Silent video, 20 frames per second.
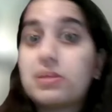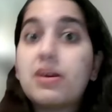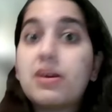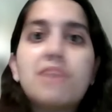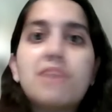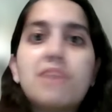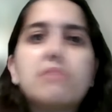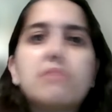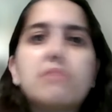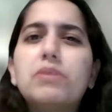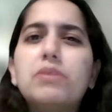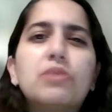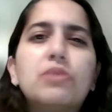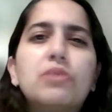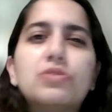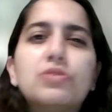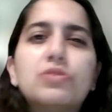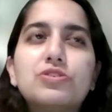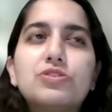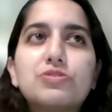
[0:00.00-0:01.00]
Maybe you want
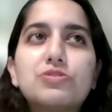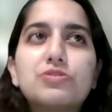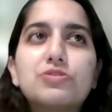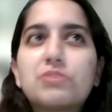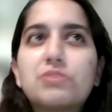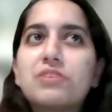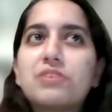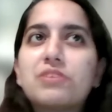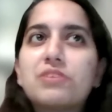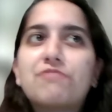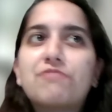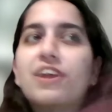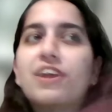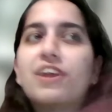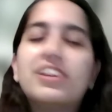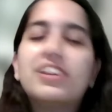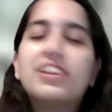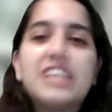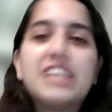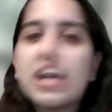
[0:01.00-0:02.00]
to do something fun
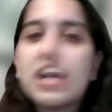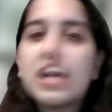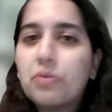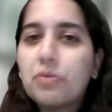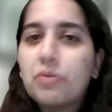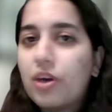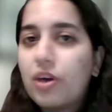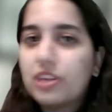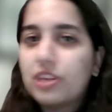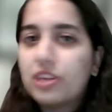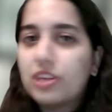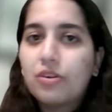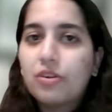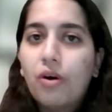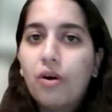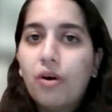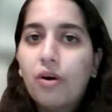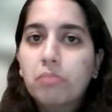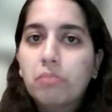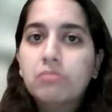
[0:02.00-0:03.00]
DIY at
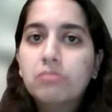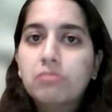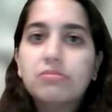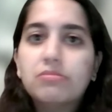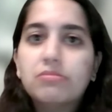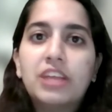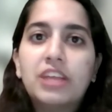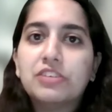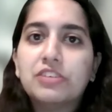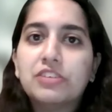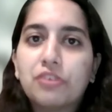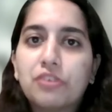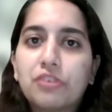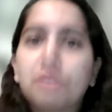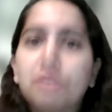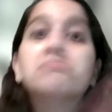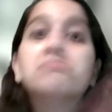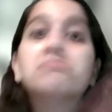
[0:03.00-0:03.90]
home later on.